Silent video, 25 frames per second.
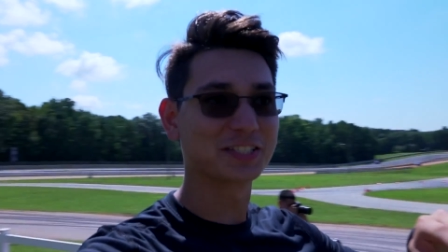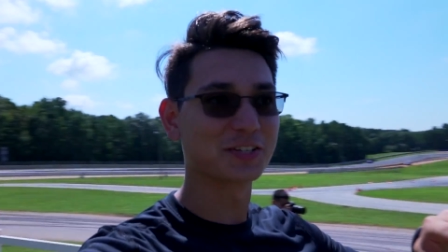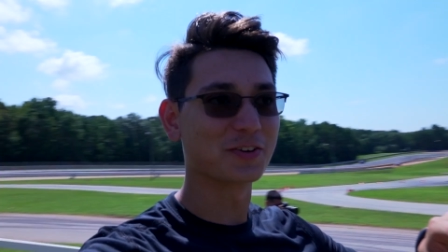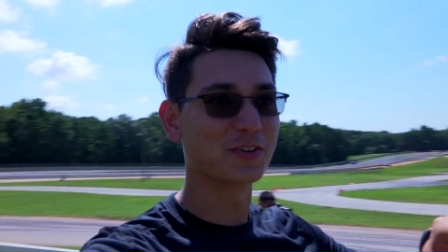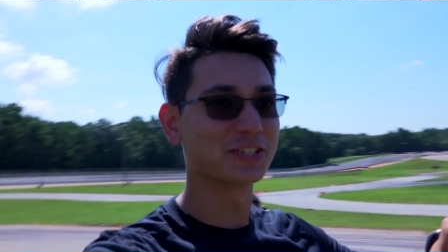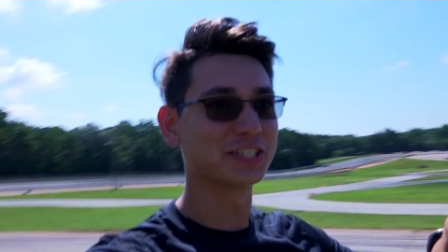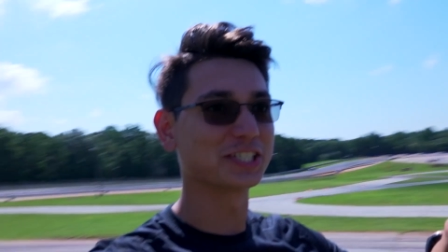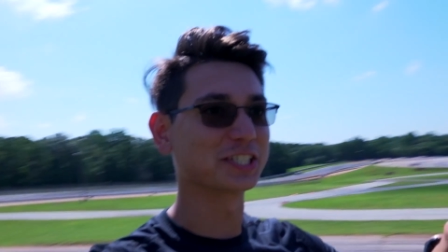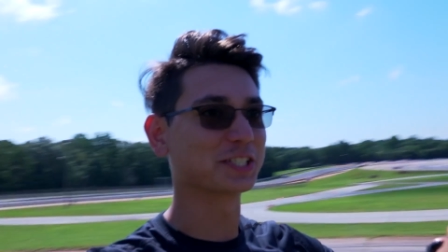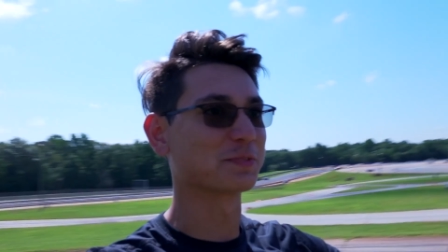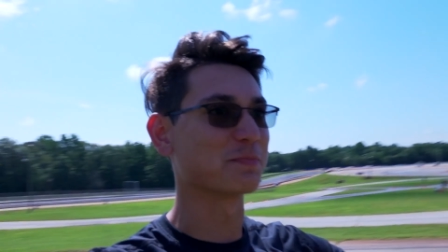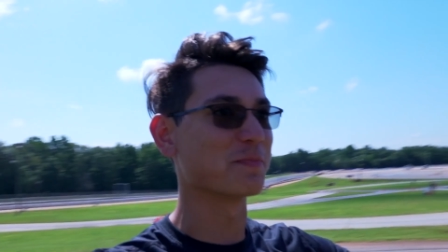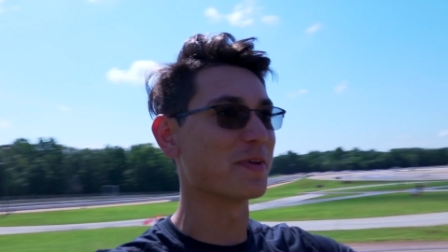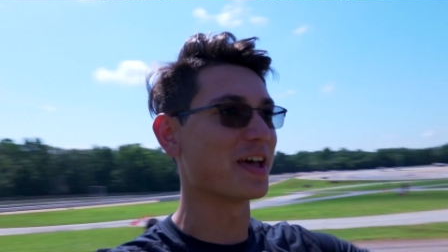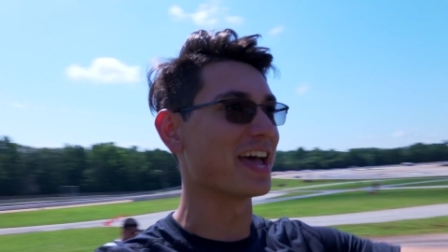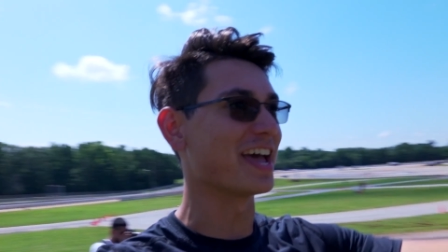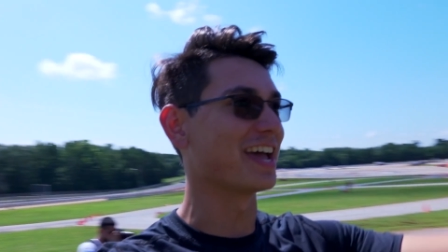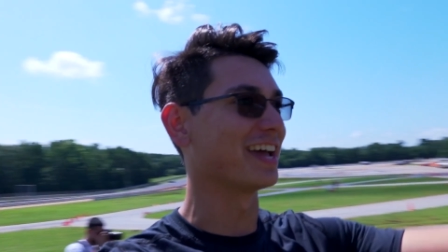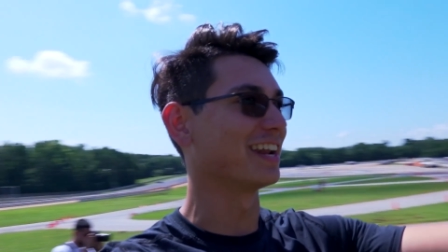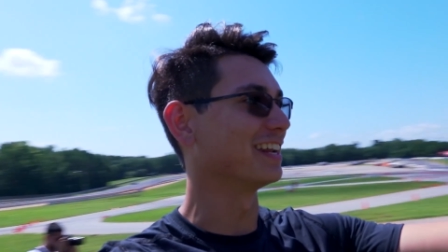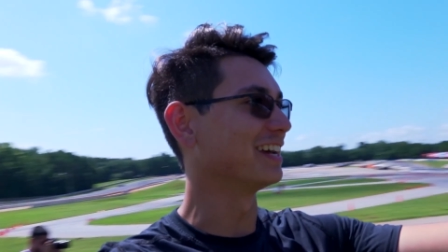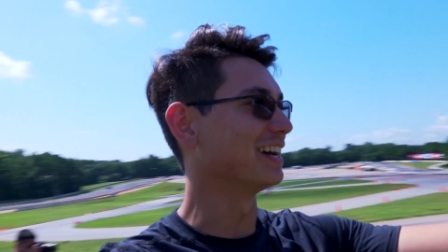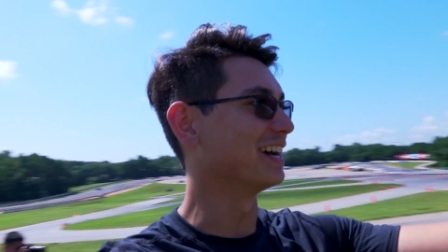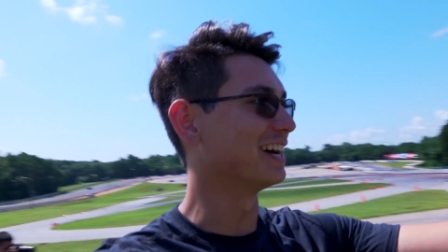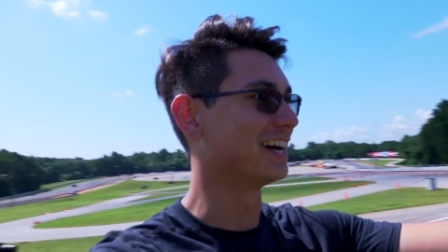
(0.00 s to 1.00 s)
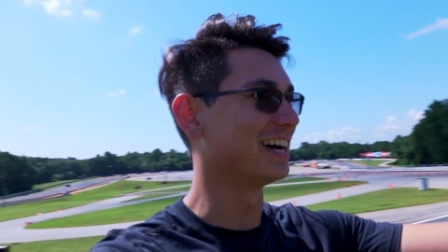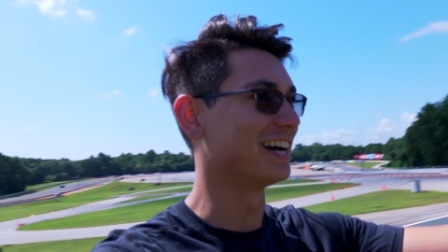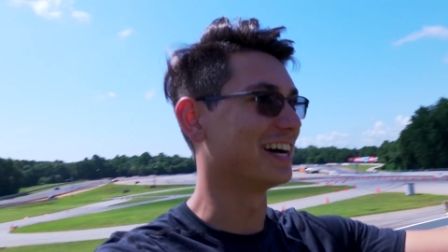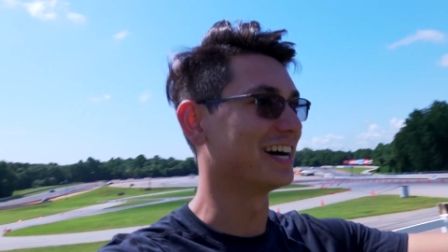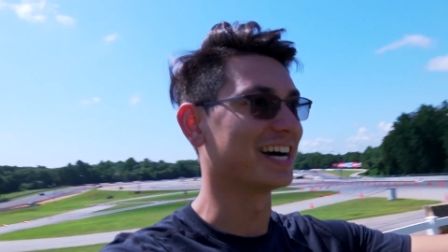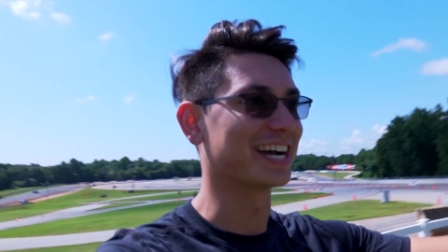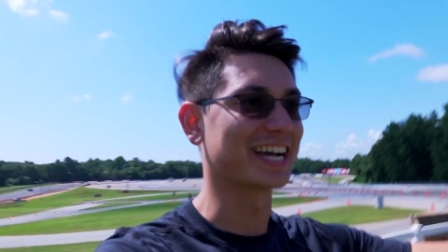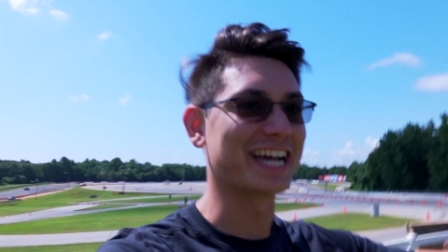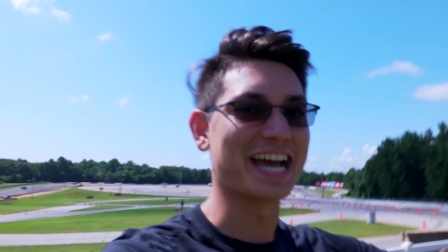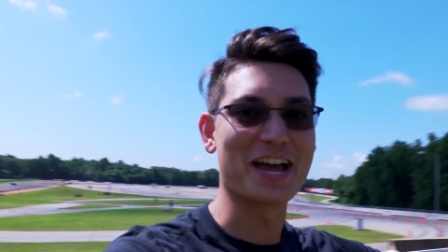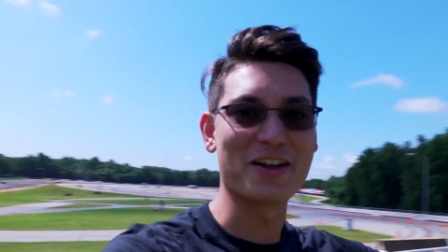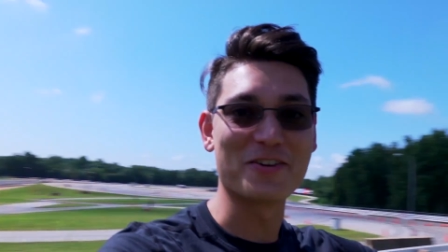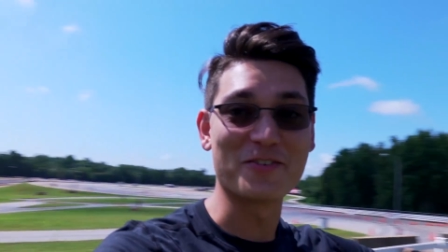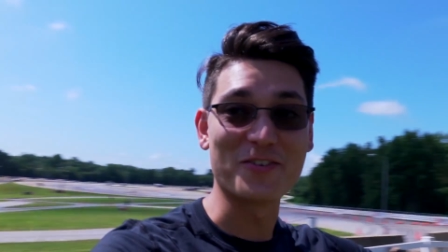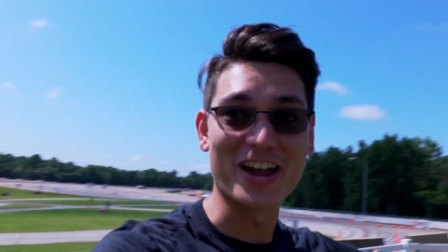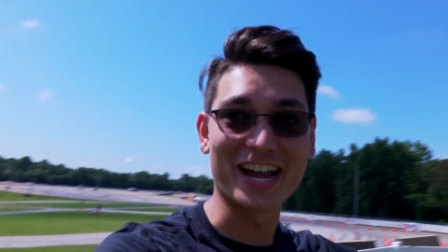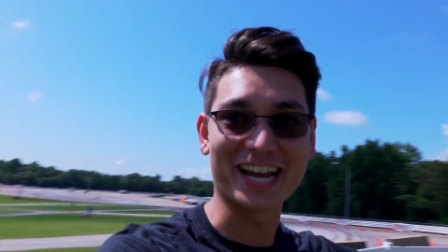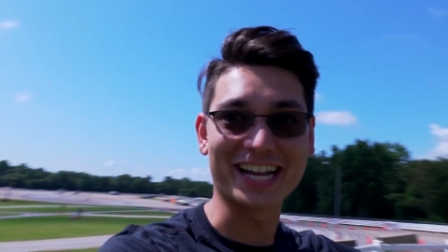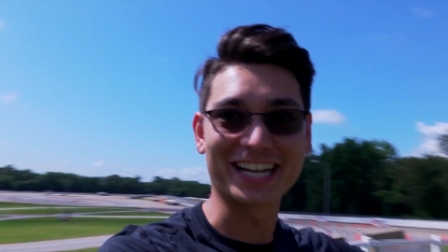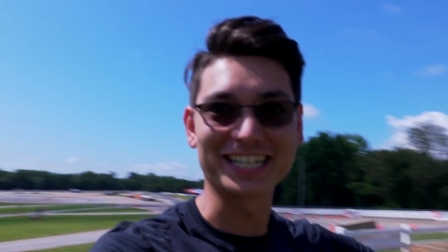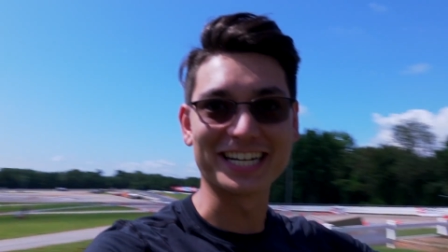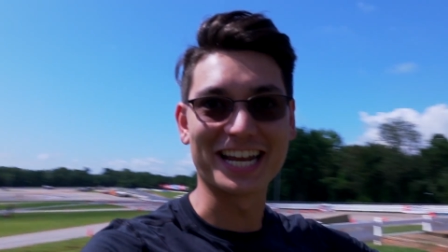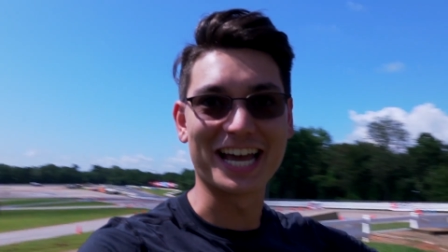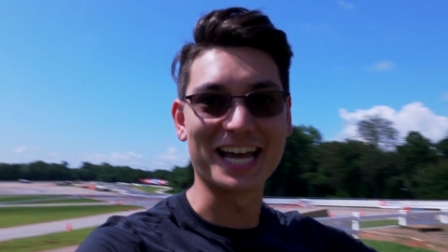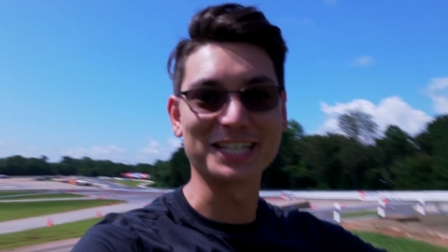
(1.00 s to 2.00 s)
so I just met uh, a guy who
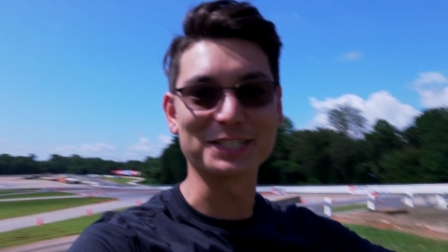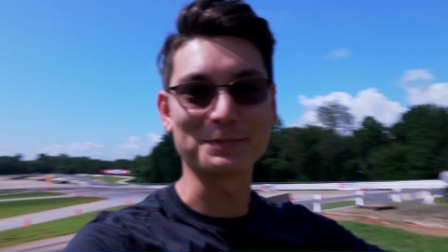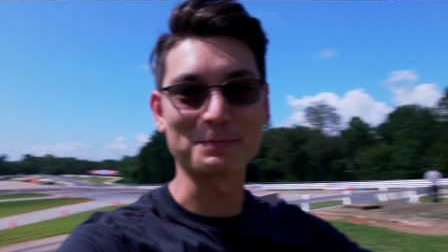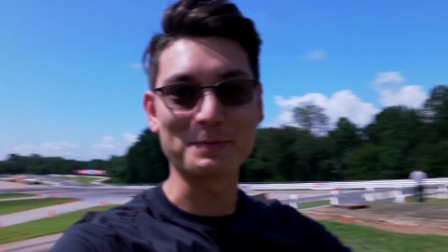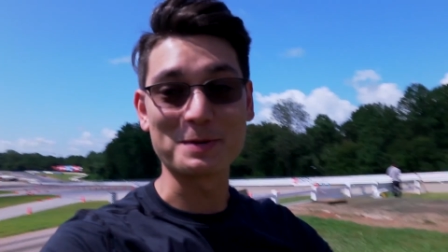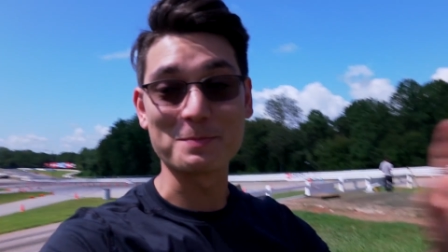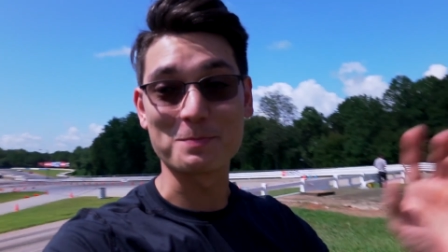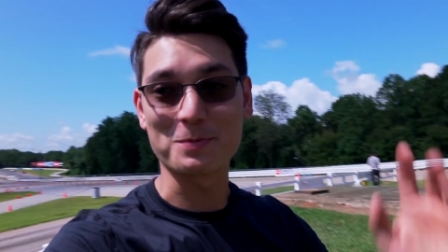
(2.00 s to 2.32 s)
recognized me,